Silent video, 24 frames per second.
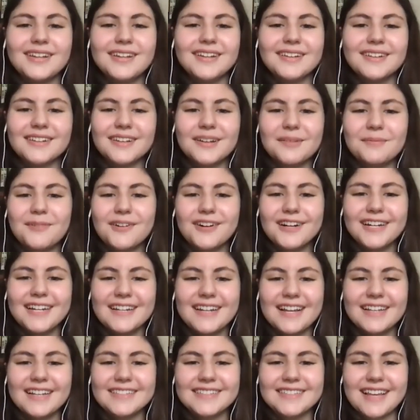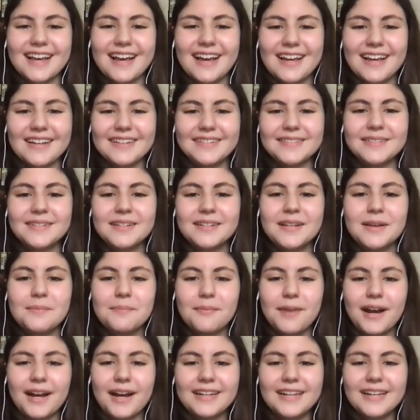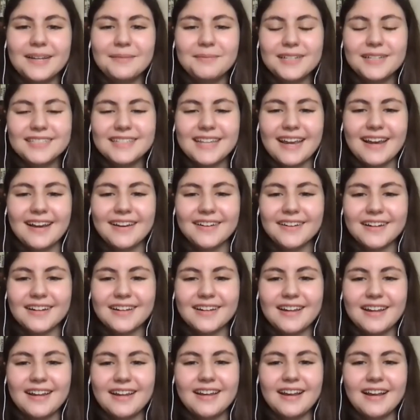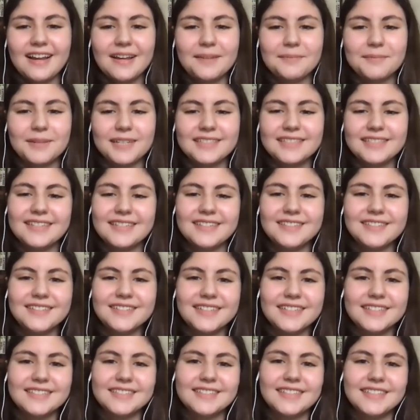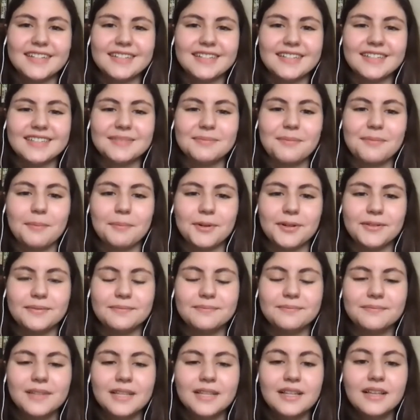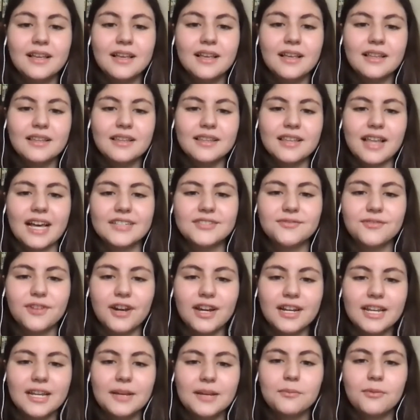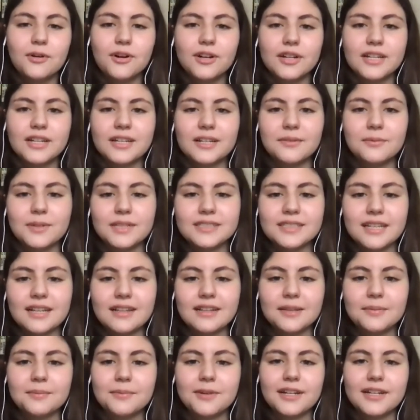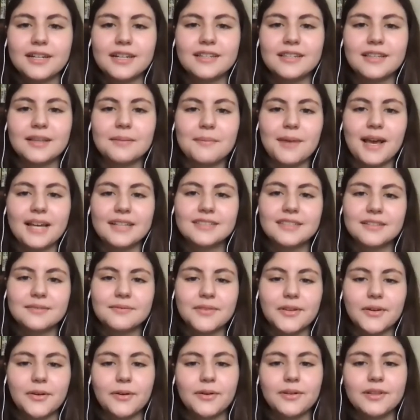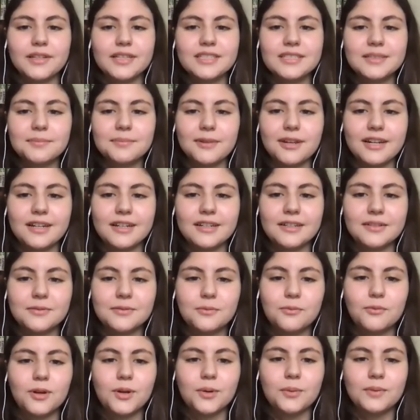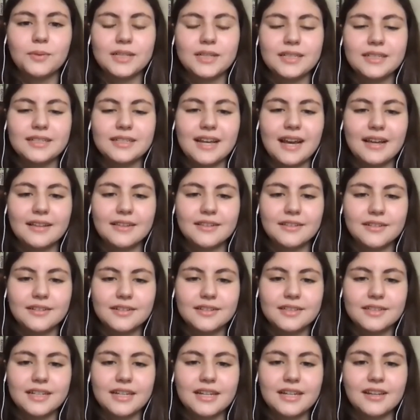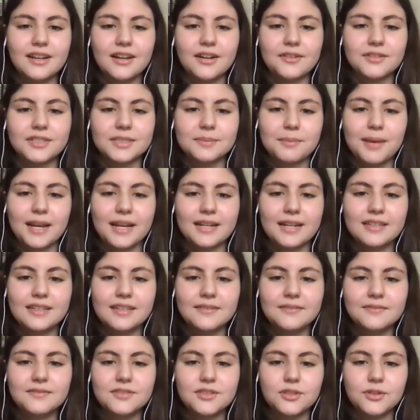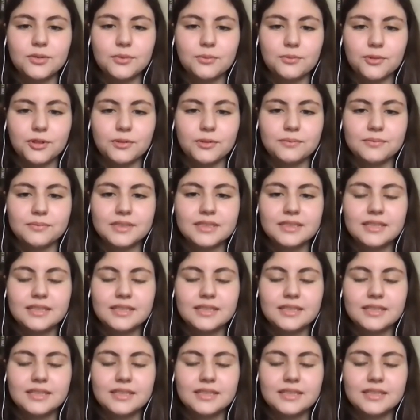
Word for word: Good morning, SI. My name is Erin, and I am a senior Insignis member. Last Friday morning, we celebrated the Mass of the Holy Spirit, where we gathered in our respective Zoom rooms